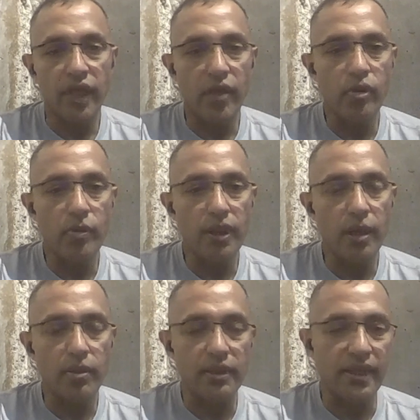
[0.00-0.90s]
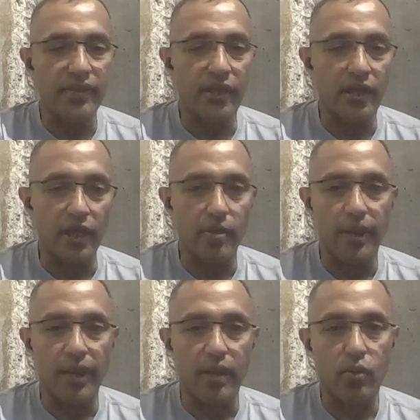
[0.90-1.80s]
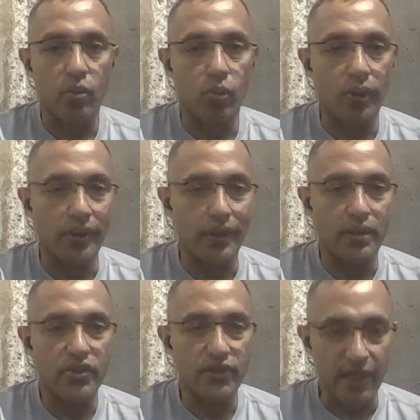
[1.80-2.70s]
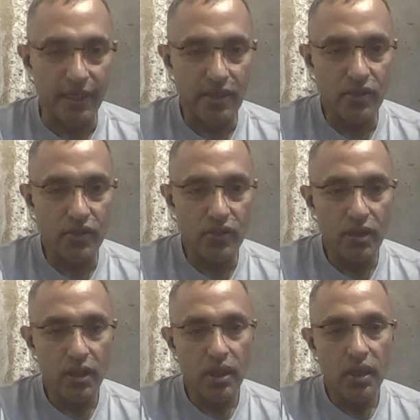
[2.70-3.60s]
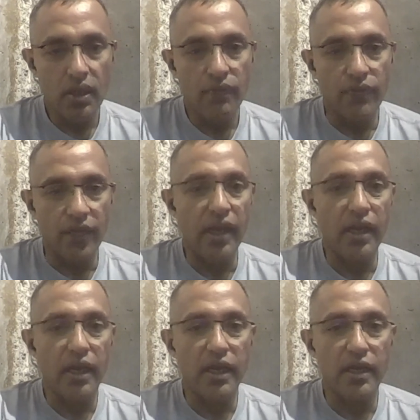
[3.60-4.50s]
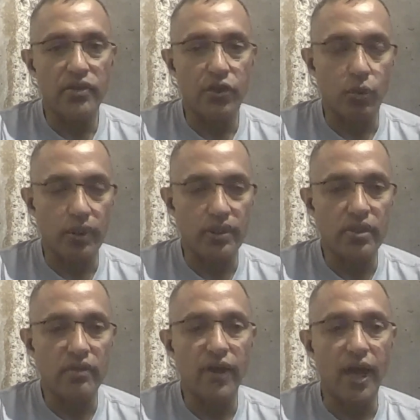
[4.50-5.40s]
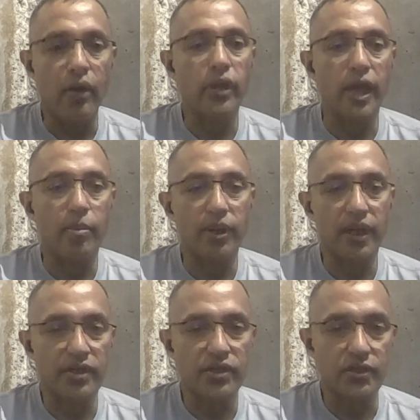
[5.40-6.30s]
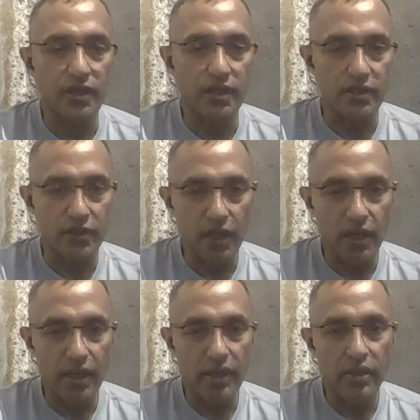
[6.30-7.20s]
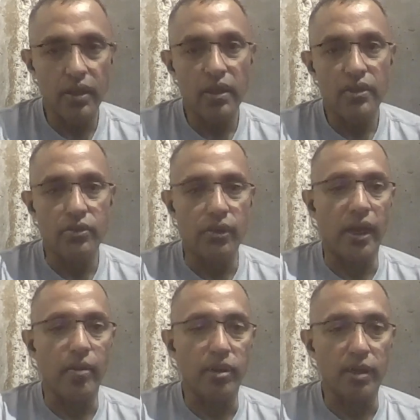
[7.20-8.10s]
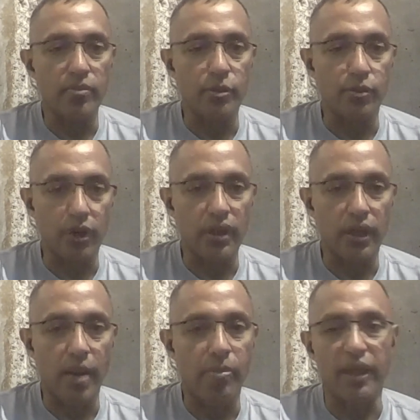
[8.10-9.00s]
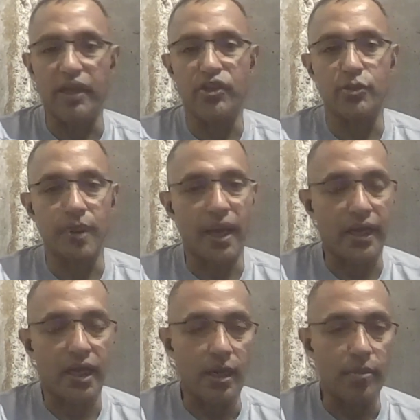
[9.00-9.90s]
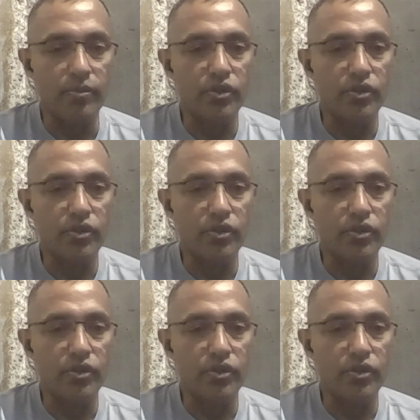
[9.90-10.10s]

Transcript: They would have been able to get the data back within seconds. Then it is a question of how the applications are designed to enable them to bring the applications back up.